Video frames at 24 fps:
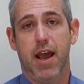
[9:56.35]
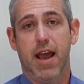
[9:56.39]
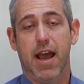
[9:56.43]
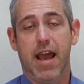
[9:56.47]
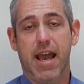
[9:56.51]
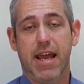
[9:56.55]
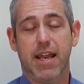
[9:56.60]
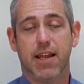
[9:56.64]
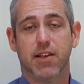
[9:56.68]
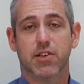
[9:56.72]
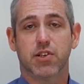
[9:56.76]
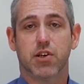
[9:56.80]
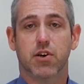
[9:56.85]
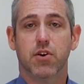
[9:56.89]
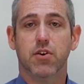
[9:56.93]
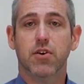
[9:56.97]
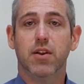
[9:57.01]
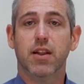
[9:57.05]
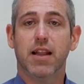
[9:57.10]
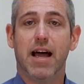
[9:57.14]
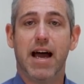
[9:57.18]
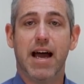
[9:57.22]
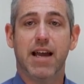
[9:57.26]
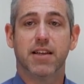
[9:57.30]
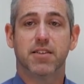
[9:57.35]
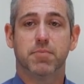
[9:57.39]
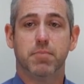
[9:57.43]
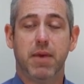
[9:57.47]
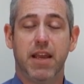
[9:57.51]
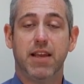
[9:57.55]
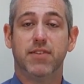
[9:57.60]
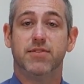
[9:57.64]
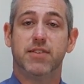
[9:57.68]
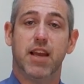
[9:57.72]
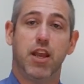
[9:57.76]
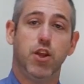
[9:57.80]
And internalize
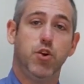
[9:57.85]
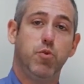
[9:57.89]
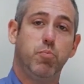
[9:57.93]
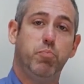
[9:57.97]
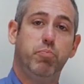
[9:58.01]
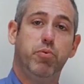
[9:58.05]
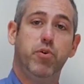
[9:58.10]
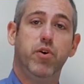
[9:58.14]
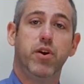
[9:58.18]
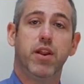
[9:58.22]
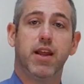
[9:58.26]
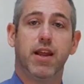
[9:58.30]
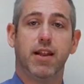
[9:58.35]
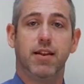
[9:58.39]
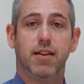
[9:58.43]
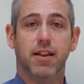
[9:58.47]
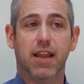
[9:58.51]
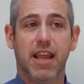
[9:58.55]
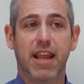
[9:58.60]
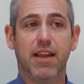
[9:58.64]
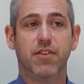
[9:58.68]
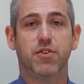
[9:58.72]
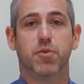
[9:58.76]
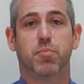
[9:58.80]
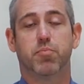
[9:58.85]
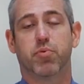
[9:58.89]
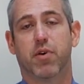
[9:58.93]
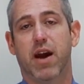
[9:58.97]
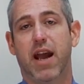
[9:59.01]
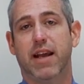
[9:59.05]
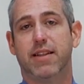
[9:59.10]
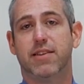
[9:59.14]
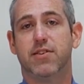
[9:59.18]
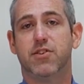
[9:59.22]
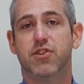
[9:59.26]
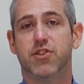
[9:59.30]
means that you put it into
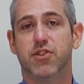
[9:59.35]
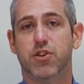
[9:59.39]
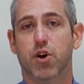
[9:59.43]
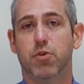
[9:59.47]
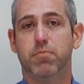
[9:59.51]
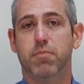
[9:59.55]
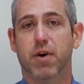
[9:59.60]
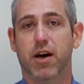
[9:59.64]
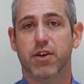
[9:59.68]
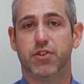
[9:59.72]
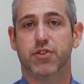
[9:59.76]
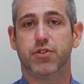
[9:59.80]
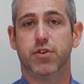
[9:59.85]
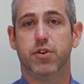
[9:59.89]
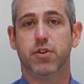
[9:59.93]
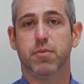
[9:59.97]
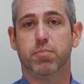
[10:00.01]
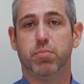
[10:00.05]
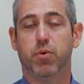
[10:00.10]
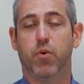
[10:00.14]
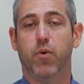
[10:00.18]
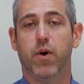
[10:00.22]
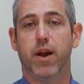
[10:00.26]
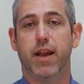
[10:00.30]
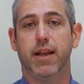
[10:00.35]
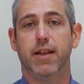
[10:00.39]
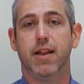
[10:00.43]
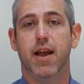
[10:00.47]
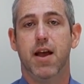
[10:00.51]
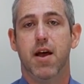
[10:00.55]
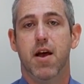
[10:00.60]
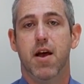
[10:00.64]
practice so much to the point